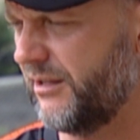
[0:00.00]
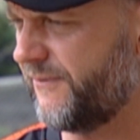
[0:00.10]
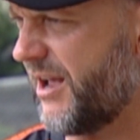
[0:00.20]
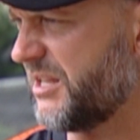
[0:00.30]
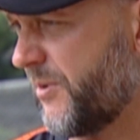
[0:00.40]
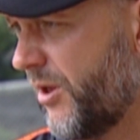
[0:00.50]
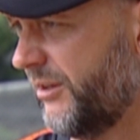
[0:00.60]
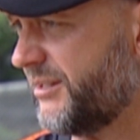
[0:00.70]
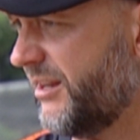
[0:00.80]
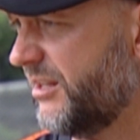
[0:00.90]
fast
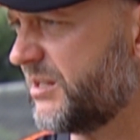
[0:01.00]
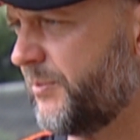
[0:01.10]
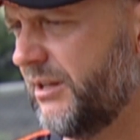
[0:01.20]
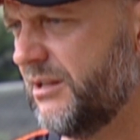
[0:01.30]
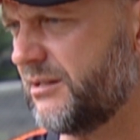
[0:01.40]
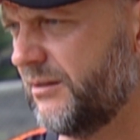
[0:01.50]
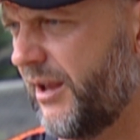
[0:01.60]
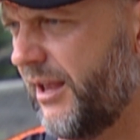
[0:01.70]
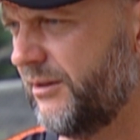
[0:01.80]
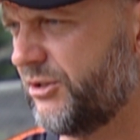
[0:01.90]
bowlers and the spinners,
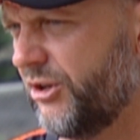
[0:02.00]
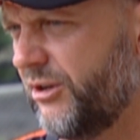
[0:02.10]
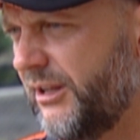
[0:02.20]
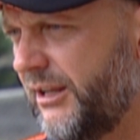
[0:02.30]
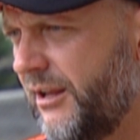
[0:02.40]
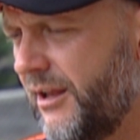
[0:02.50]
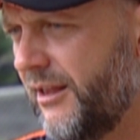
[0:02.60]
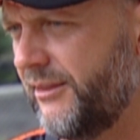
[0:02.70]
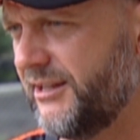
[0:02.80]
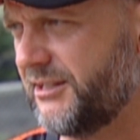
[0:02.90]
and certainly
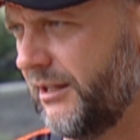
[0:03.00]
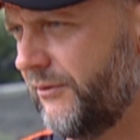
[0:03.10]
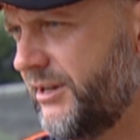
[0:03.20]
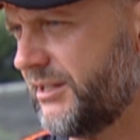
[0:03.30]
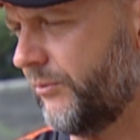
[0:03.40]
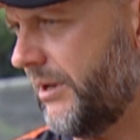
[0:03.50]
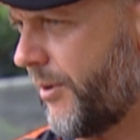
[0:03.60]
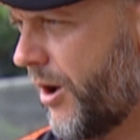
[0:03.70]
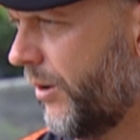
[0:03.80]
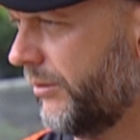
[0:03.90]
there's deliveries that we
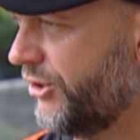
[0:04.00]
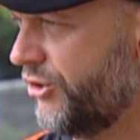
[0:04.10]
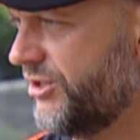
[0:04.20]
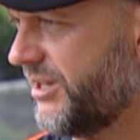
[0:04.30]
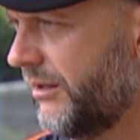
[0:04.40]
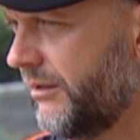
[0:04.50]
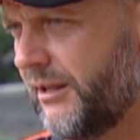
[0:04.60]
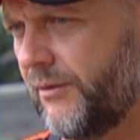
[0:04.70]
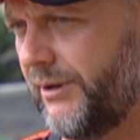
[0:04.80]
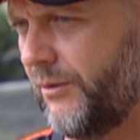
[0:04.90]
bowl in New Zealand
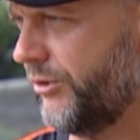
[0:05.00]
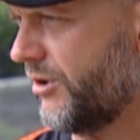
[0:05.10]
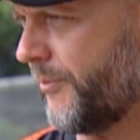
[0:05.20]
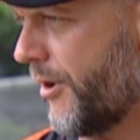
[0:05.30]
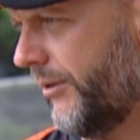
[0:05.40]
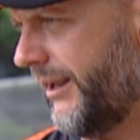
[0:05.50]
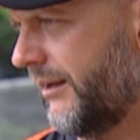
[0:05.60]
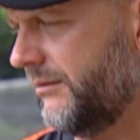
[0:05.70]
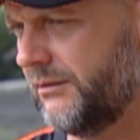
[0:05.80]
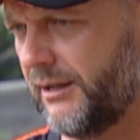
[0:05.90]
that we would not bowl
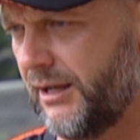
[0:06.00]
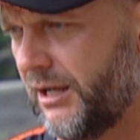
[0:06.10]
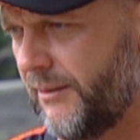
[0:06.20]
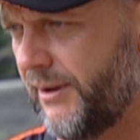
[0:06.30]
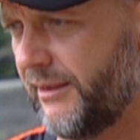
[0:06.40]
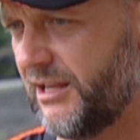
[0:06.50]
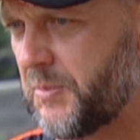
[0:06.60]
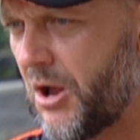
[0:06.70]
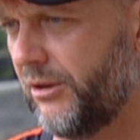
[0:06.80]
here, and there's